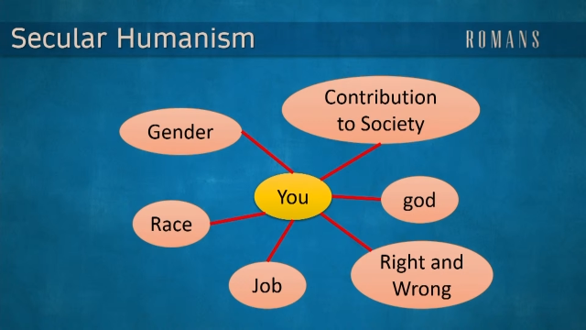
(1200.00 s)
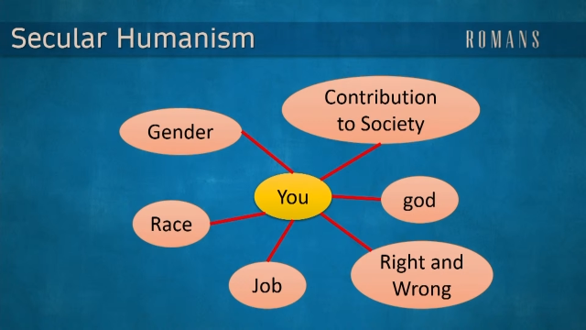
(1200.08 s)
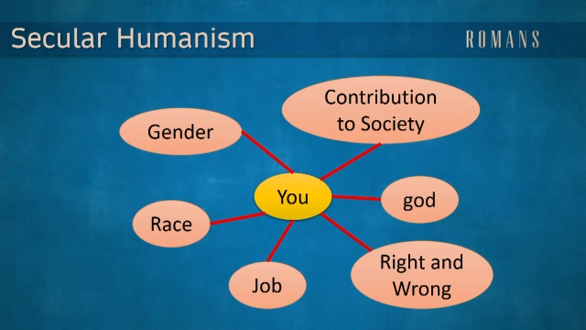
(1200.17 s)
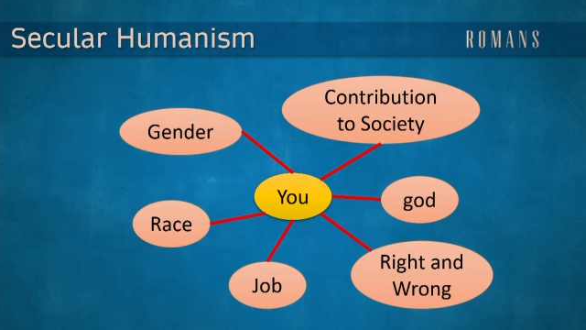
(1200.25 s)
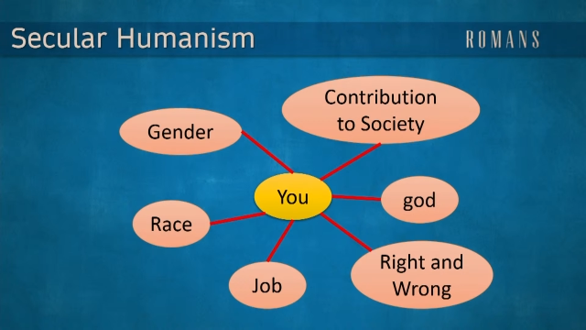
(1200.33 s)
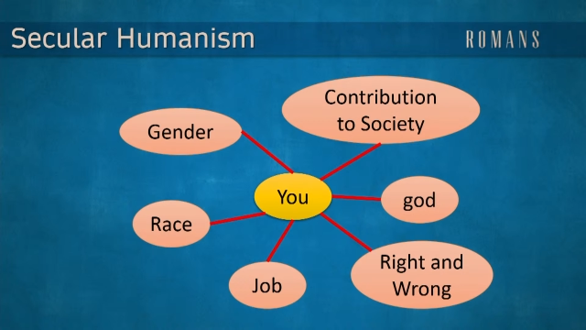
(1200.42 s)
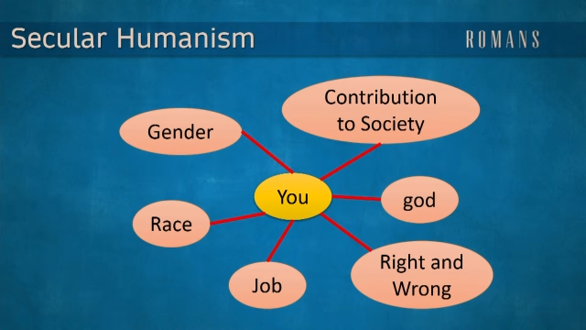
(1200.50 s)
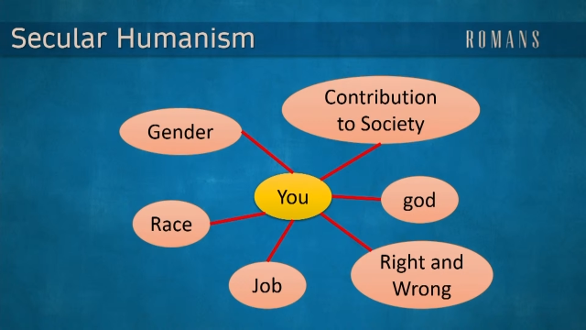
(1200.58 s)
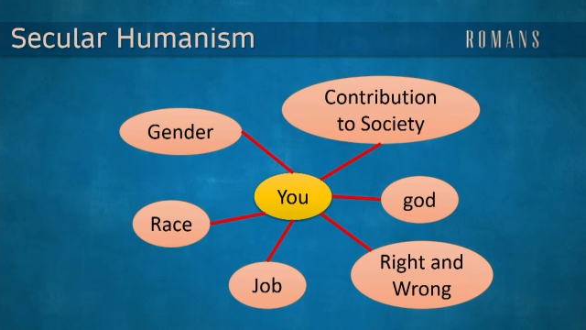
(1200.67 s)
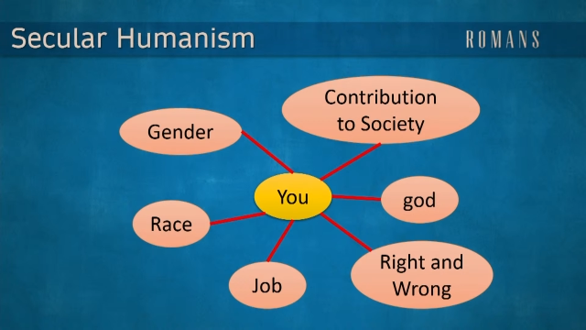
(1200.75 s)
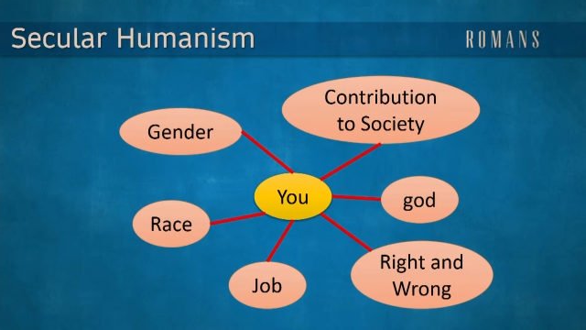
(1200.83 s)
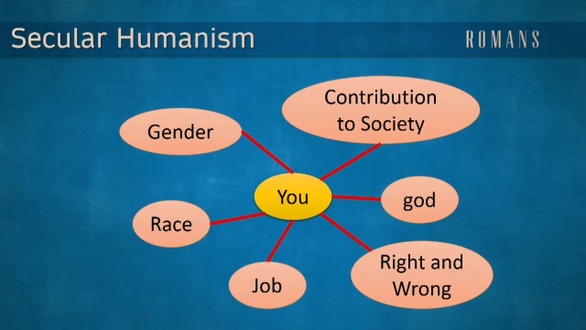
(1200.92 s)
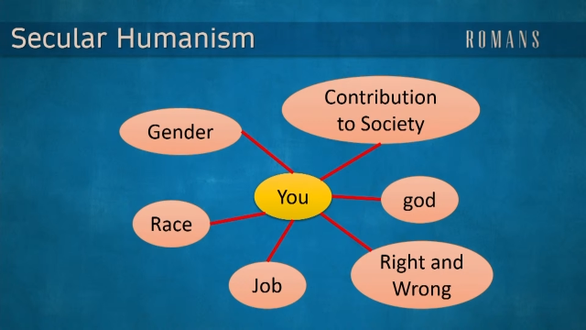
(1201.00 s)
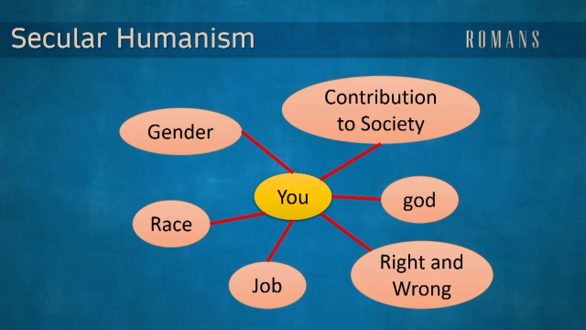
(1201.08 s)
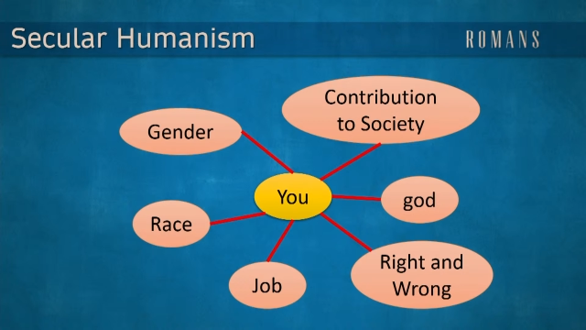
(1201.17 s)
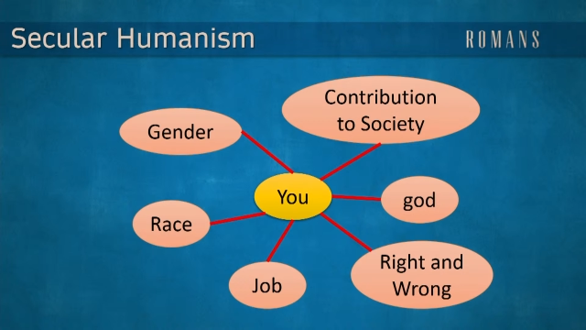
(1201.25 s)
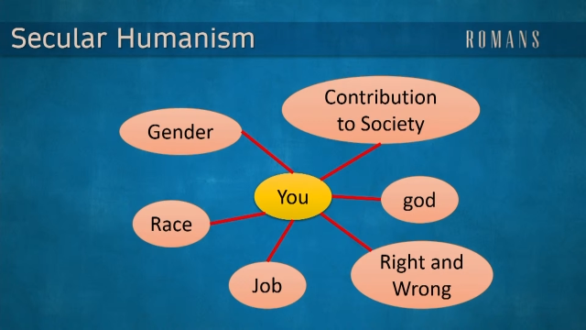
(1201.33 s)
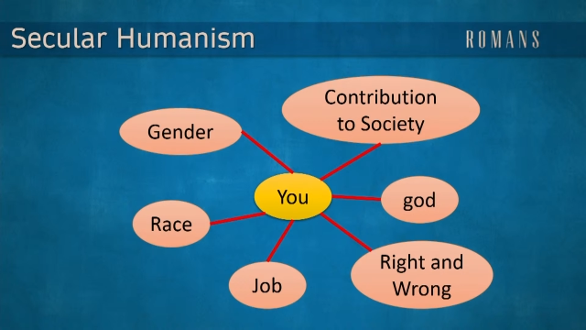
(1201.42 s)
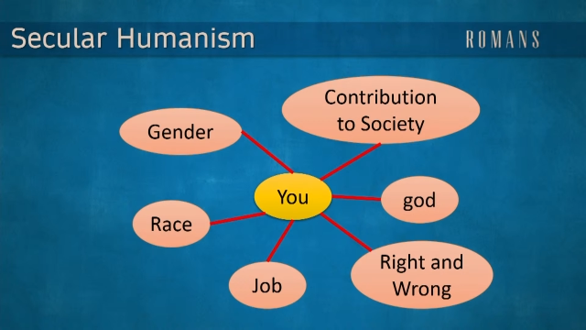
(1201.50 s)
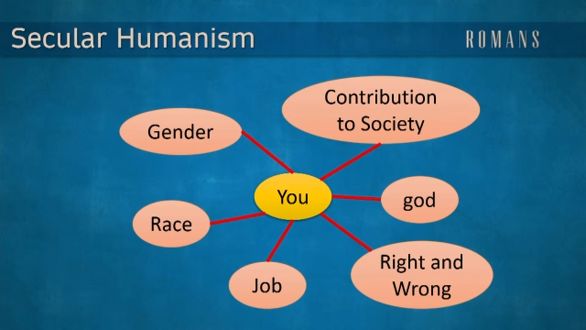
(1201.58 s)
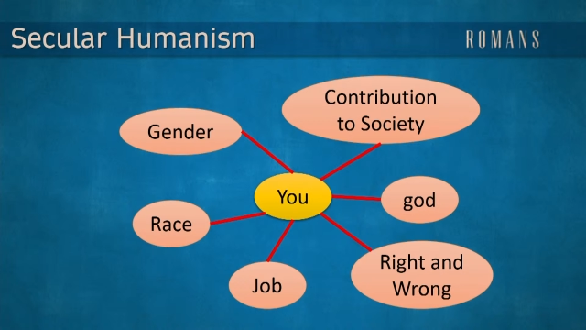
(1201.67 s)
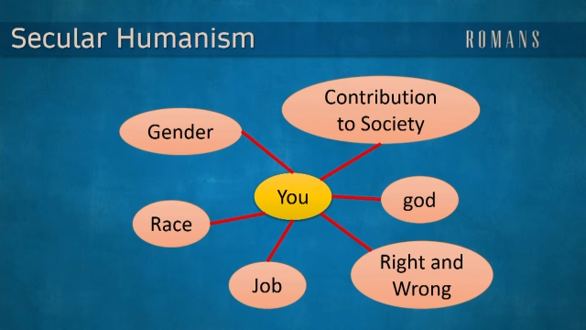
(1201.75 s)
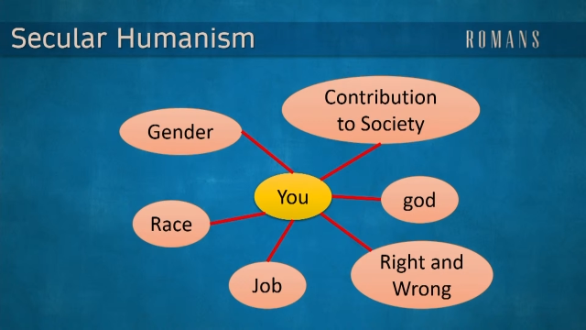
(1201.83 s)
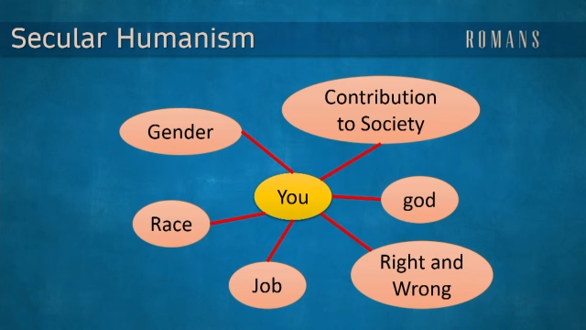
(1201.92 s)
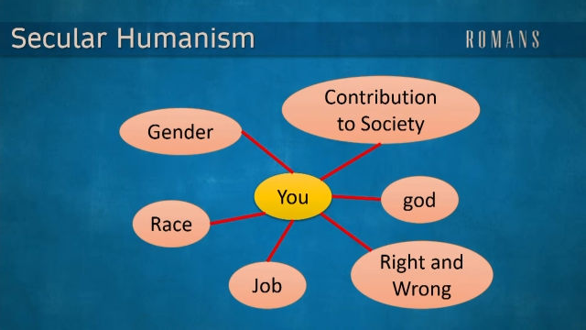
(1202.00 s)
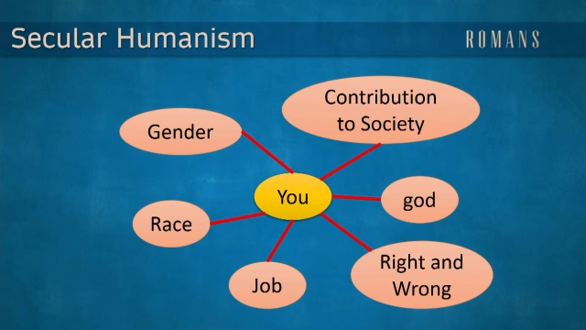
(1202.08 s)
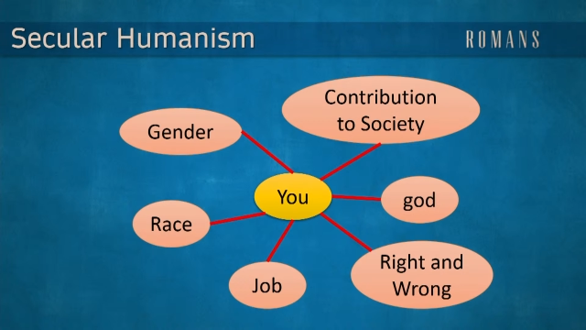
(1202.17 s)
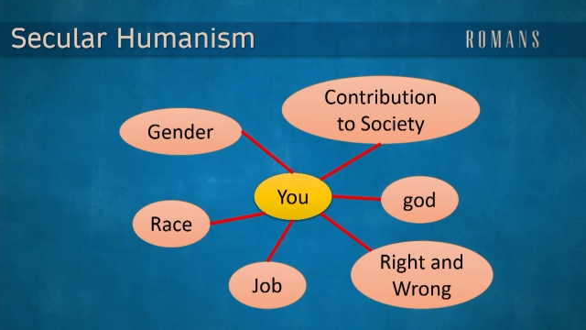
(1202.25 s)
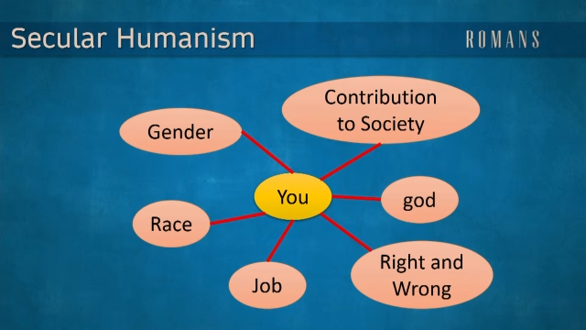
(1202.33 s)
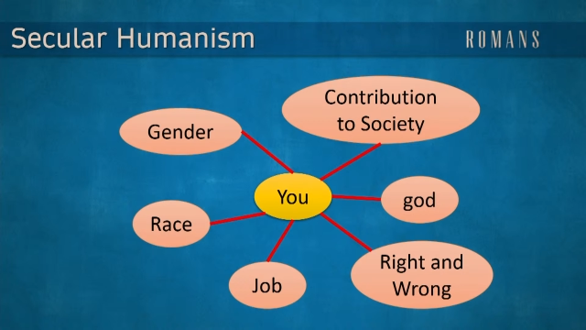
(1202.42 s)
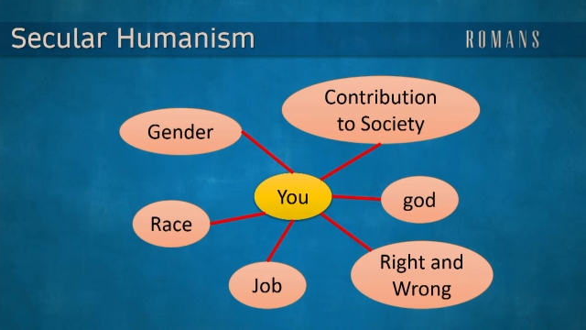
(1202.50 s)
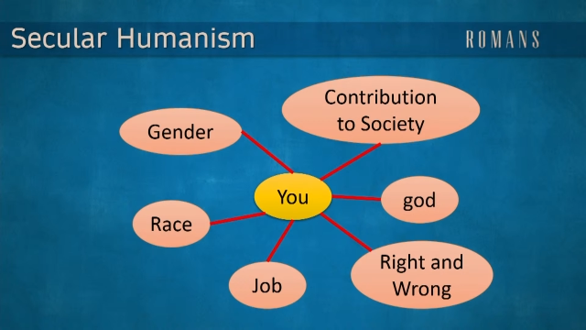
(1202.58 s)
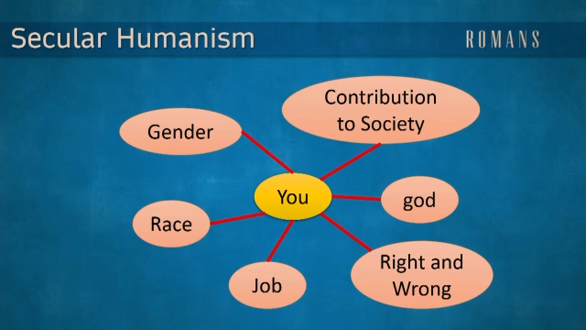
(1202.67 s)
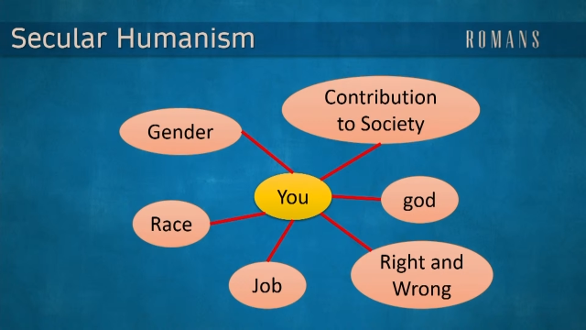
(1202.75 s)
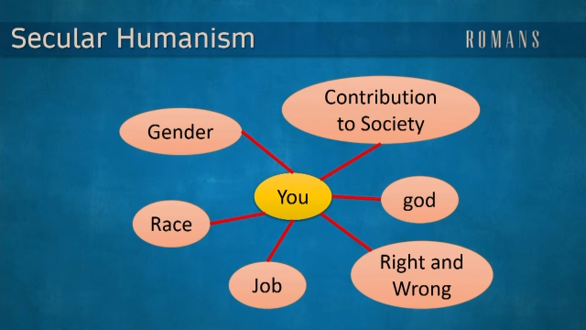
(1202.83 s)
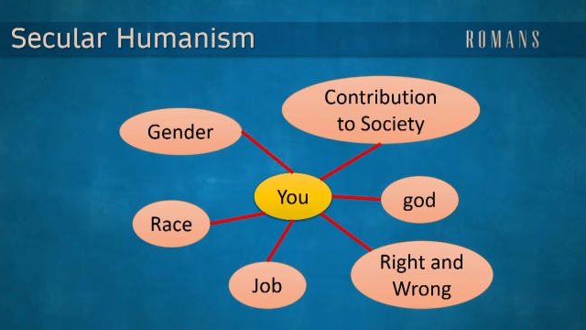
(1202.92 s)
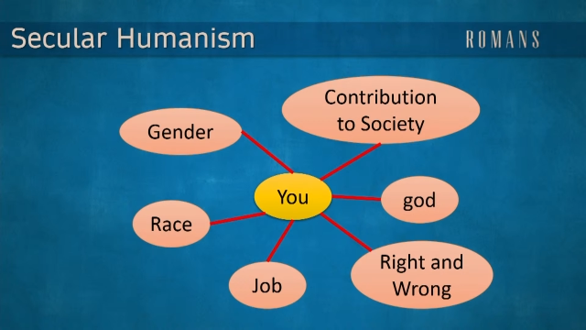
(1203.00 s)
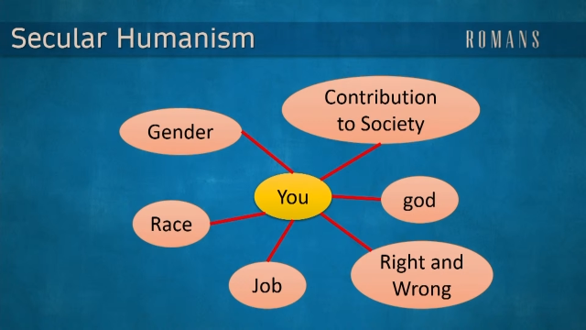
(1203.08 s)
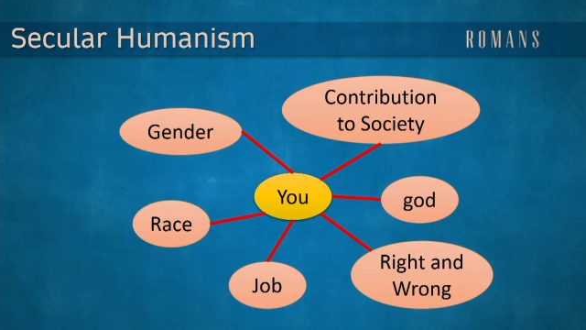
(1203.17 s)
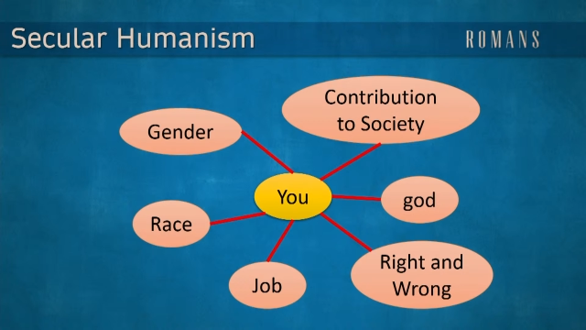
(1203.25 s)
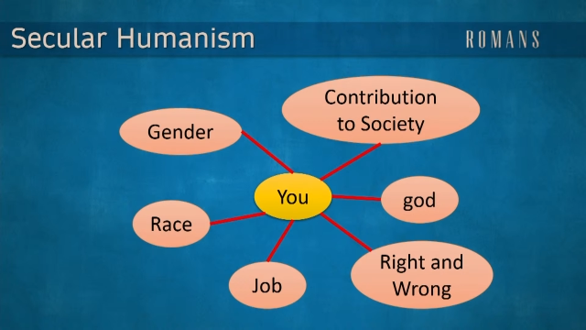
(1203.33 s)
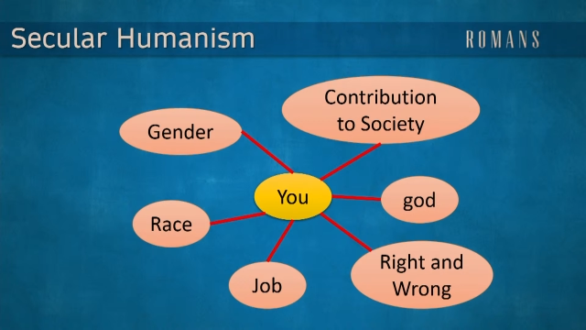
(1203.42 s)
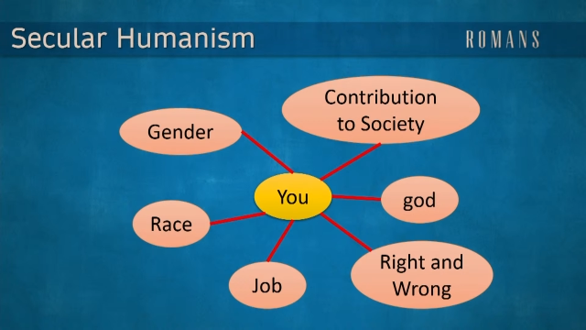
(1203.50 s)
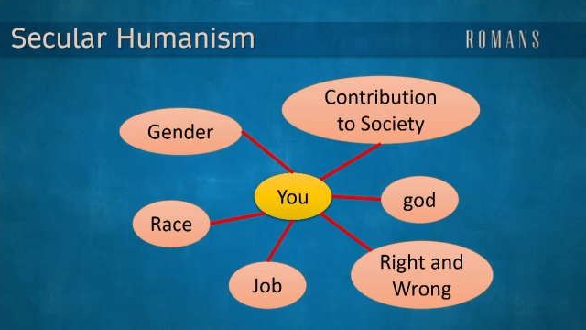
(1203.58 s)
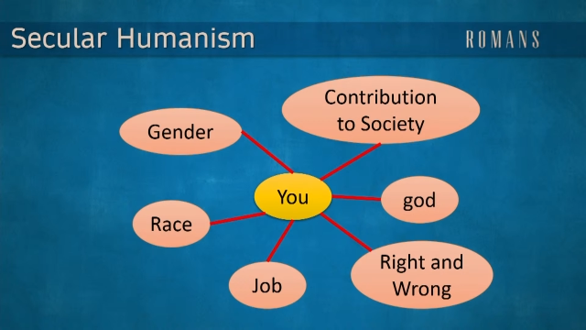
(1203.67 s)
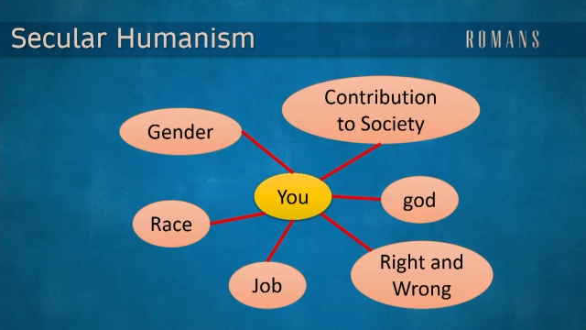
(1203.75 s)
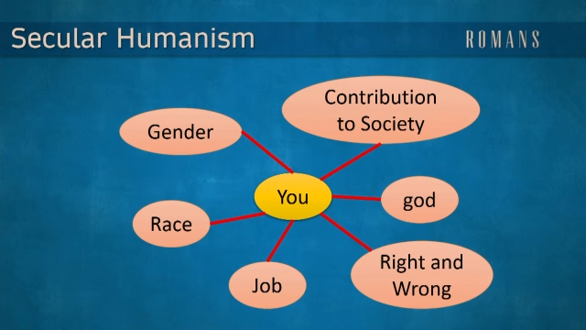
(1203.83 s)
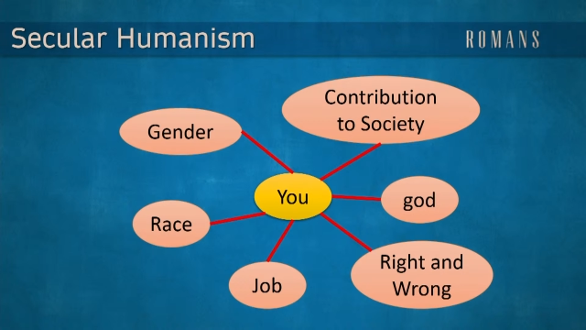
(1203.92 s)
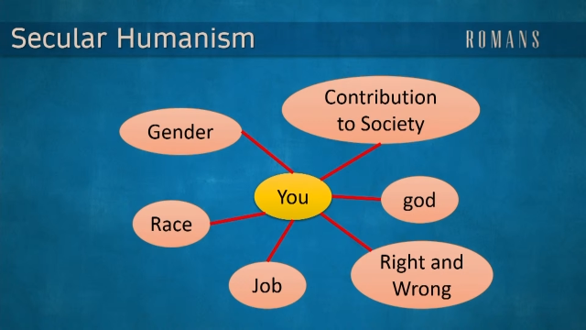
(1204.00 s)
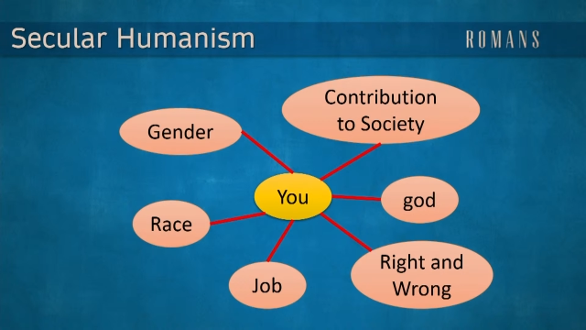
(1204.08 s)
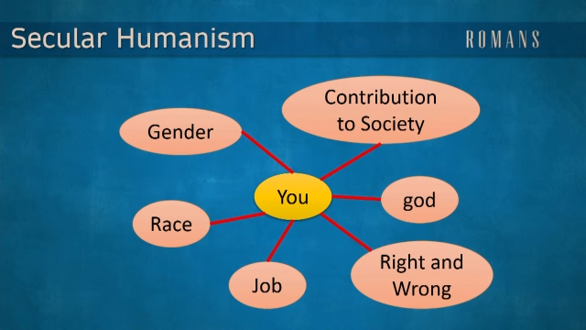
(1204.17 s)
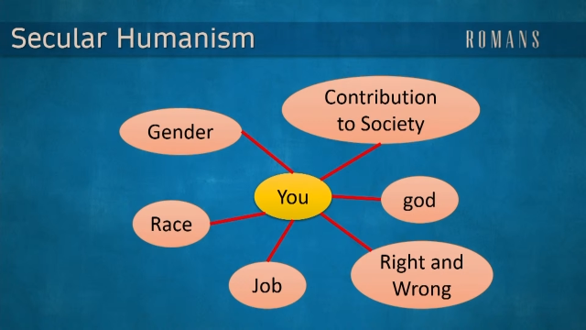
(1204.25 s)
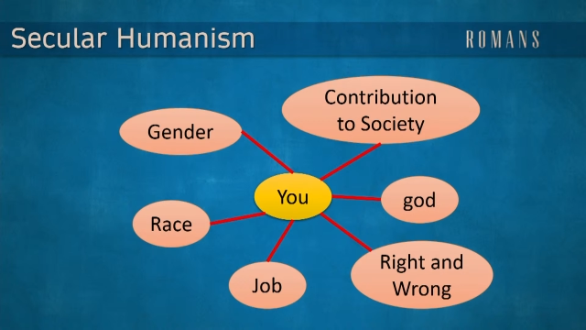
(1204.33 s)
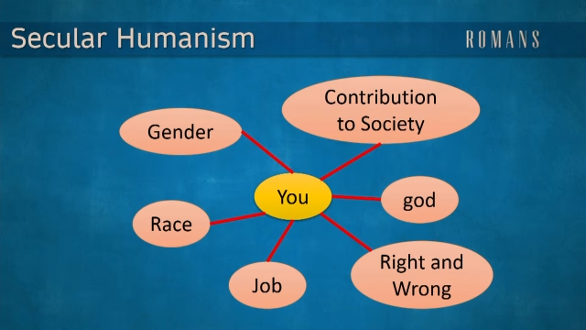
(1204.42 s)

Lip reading: No face is visible, so there are no lips to read.